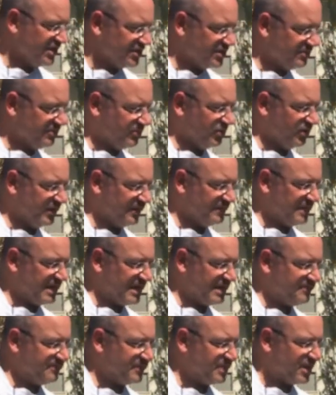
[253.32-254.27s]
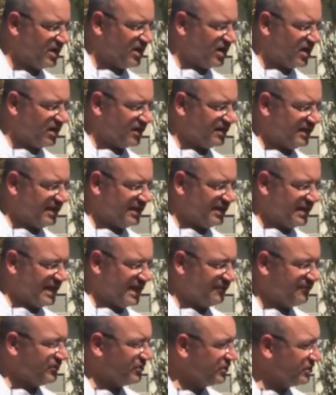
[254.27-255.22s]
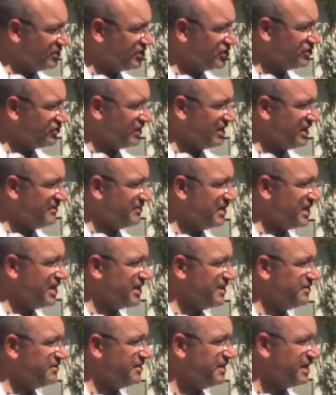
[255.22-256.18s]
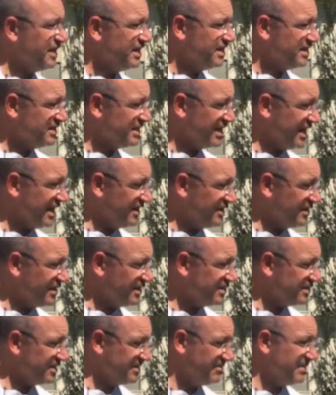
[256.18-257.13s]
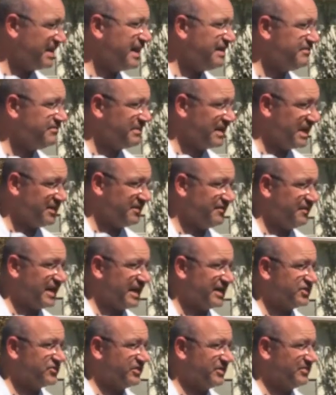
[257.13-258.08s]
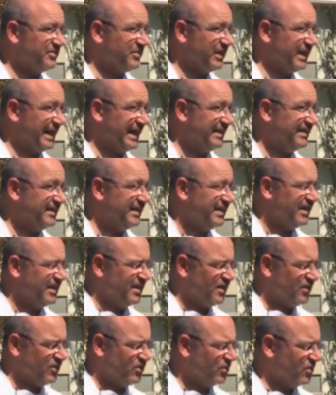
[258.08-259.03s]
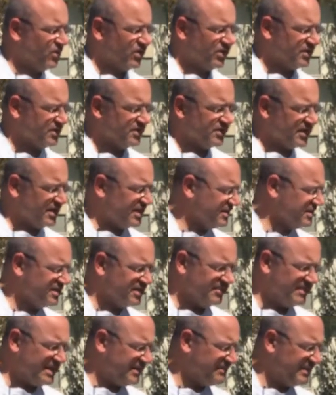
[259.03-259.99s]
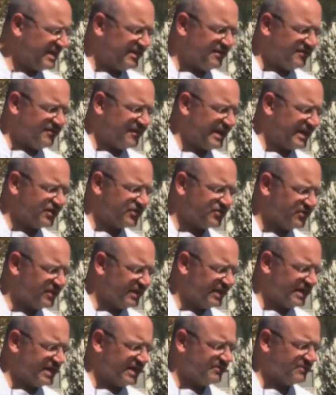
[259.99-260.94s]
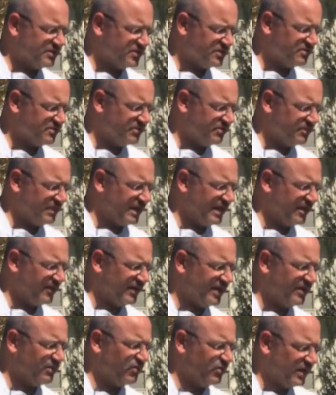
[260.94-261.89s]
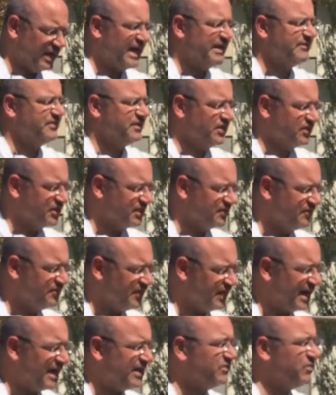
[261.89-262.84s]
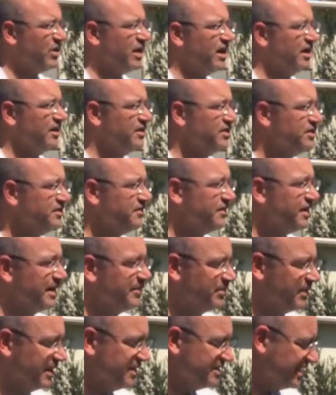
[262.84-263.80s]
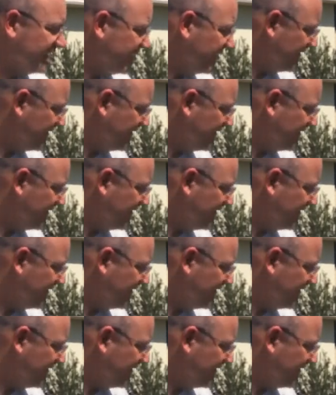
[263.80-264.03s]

to put um, on the effluent stream of, say, a cement manufacturing plant or, or, or a cement manufacturing um, area where we have to find water, defined place.